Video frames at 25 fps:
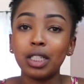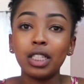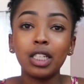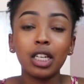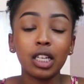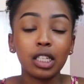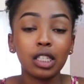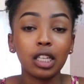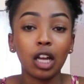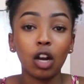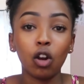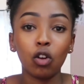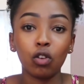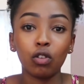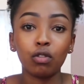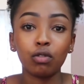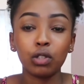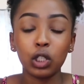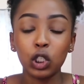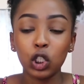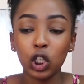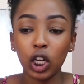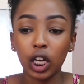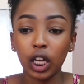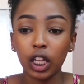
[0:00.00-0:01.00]
It takes a lot
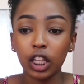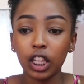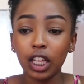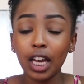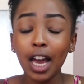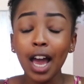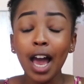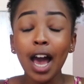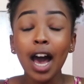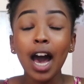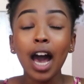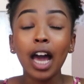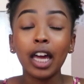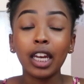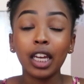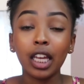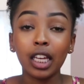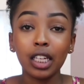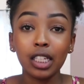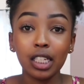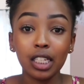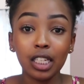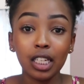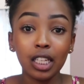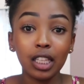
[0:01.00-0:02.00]
of strength, and
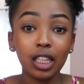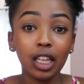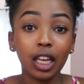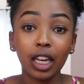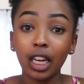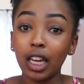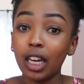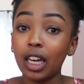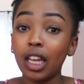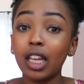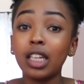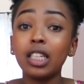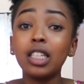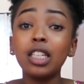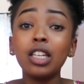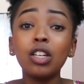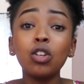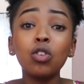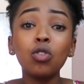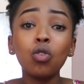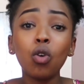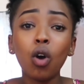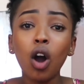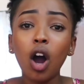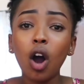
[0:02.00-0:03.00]
I needed that, and I
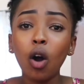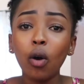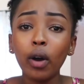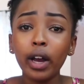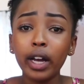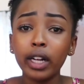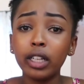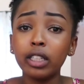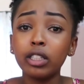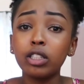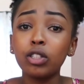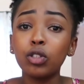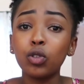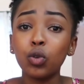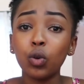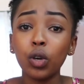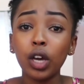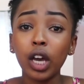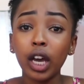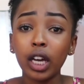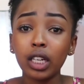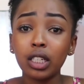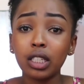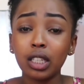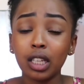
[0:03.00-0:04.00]
didn't know how else to
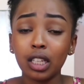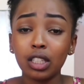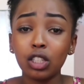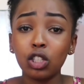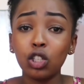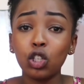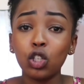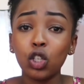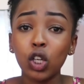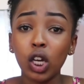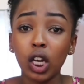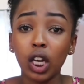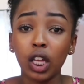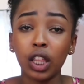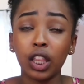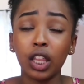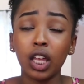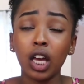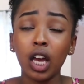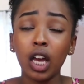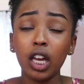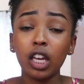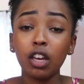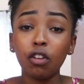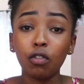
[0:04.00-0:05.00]
get that
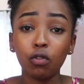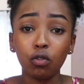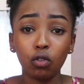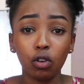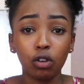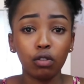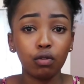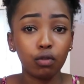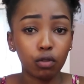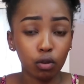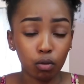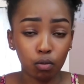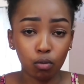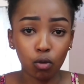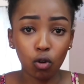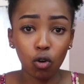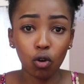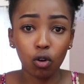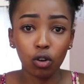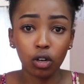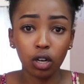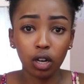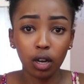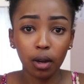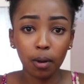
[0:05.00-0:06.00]
strength if not from
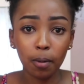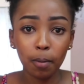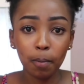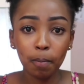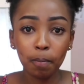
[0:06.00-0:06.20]
God.